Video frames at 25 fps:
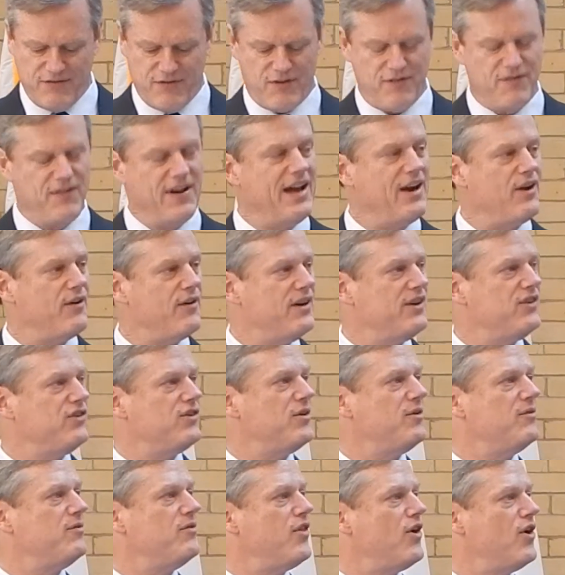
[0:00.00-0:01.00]
for veterans
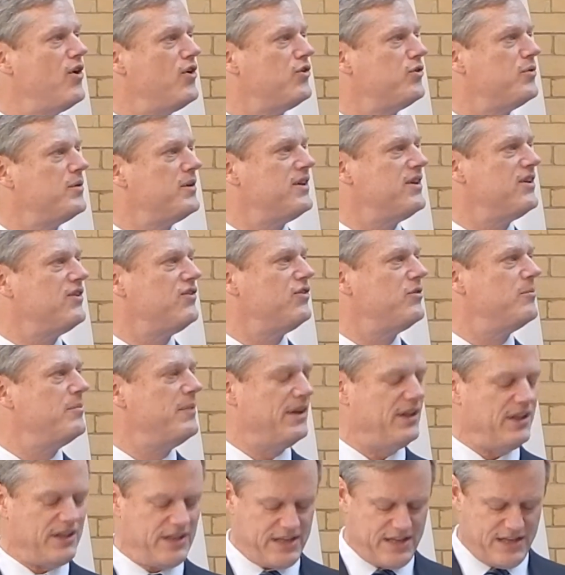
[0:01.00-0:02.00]
and those with
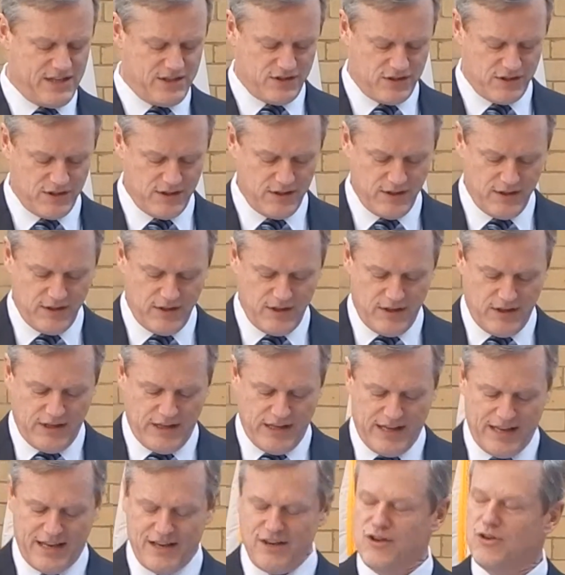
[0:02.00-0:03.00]
disabilities,
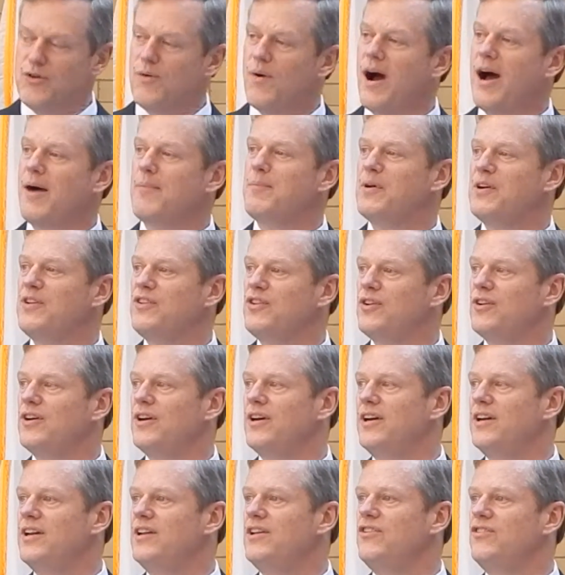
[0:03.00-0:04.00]
and new
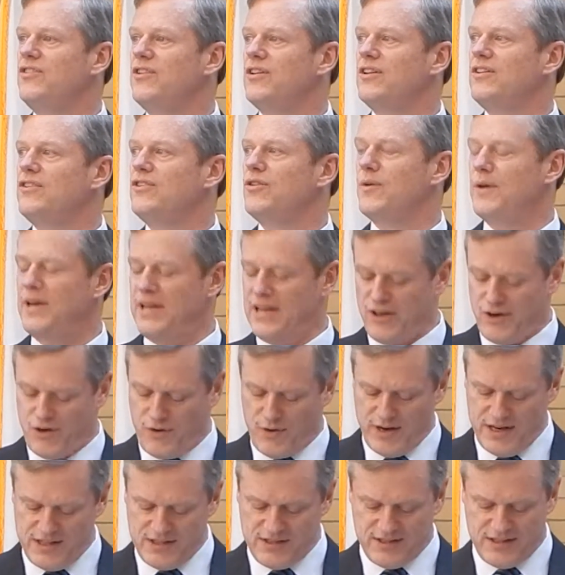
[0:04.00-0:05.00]
opportunities to
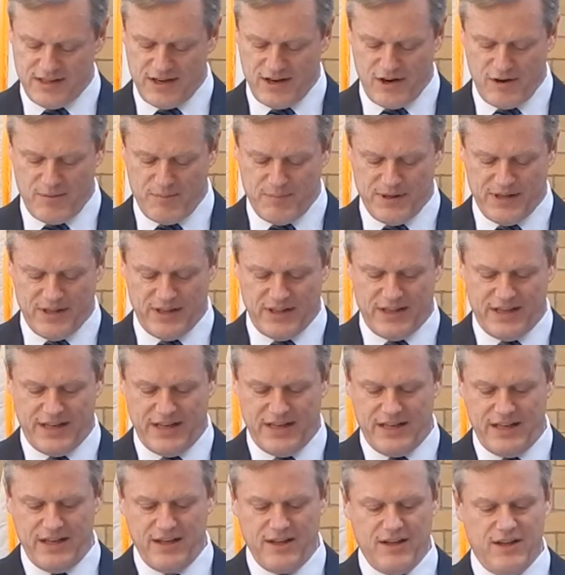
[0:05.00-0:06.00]
increase their
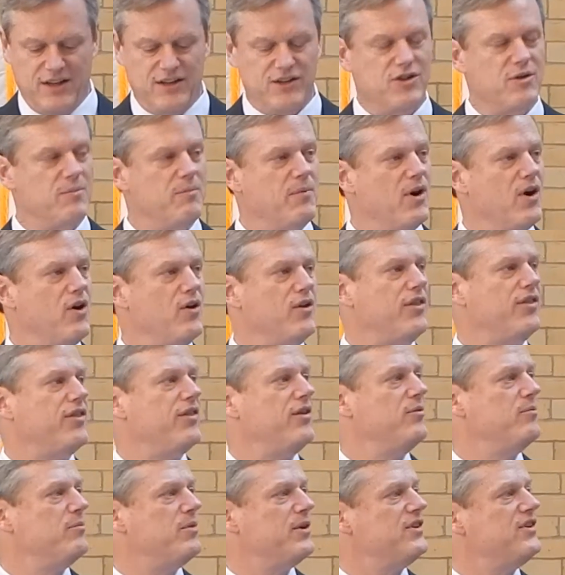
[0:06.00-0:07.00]
ability to
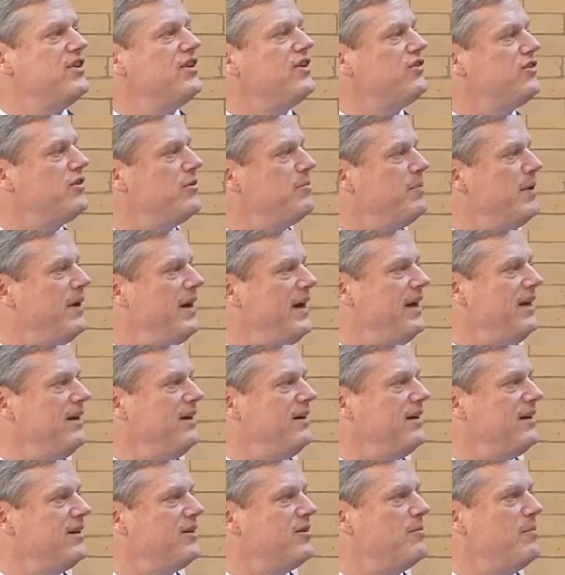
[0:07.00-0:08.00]
both
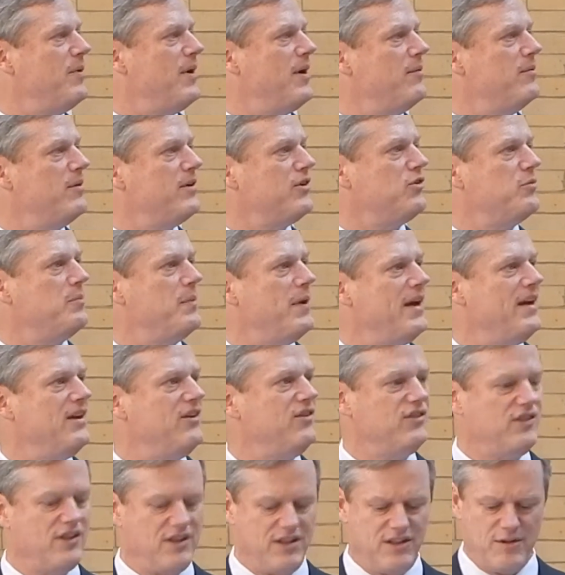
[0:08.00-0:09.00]
participate in the public
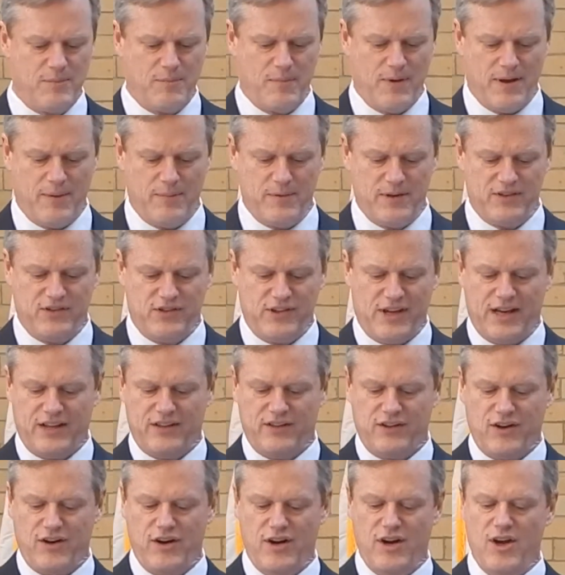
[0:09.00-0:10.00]
space and in the public
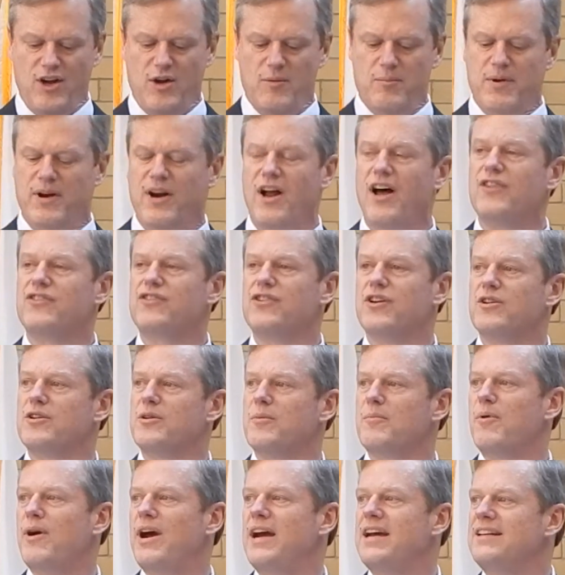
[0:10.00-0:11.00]
sector, but also to
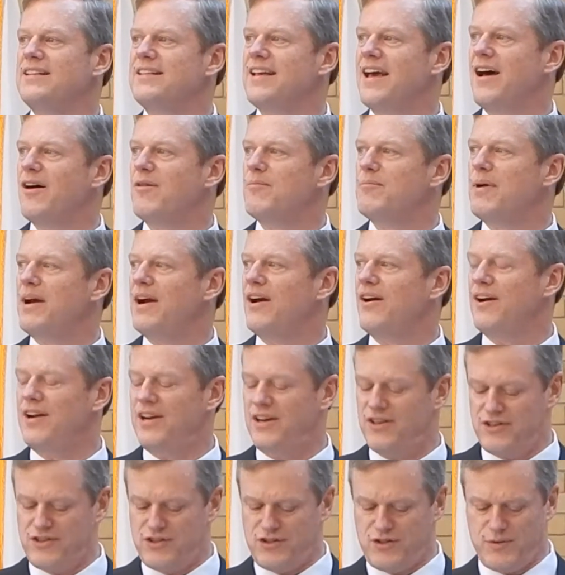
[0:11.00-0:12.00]
break down
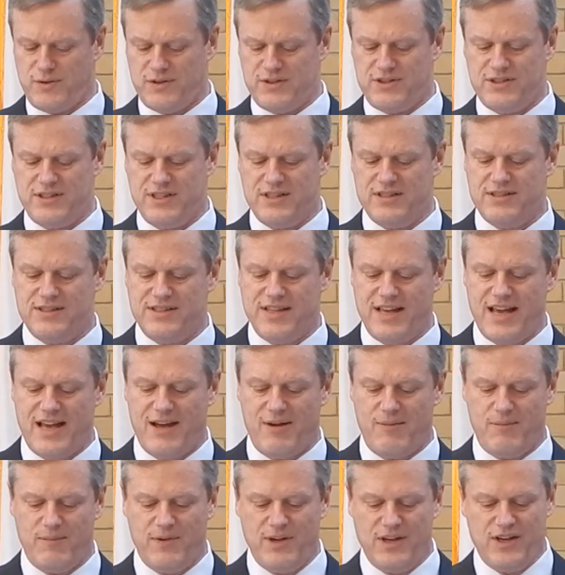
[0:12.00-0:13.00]
barriers to assist
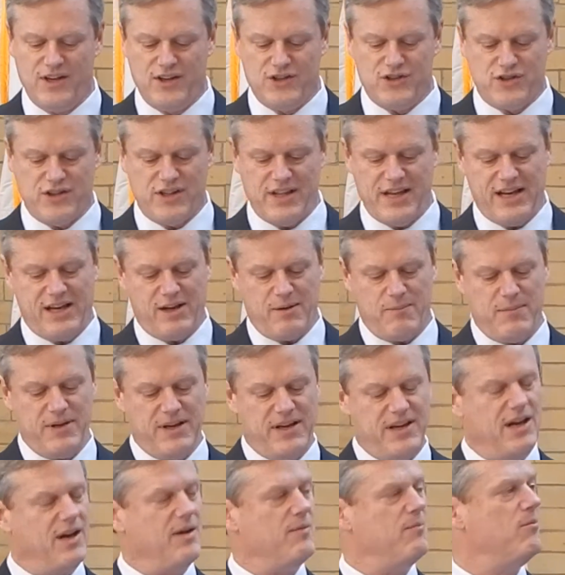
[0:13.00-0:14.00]
them so they can
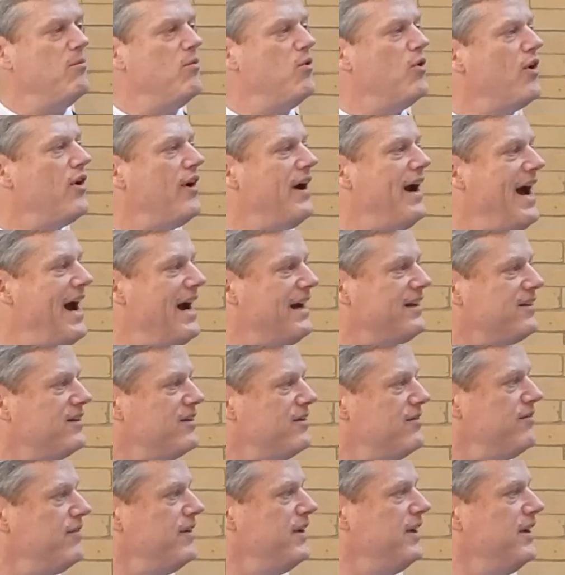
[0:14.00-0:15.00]
become more active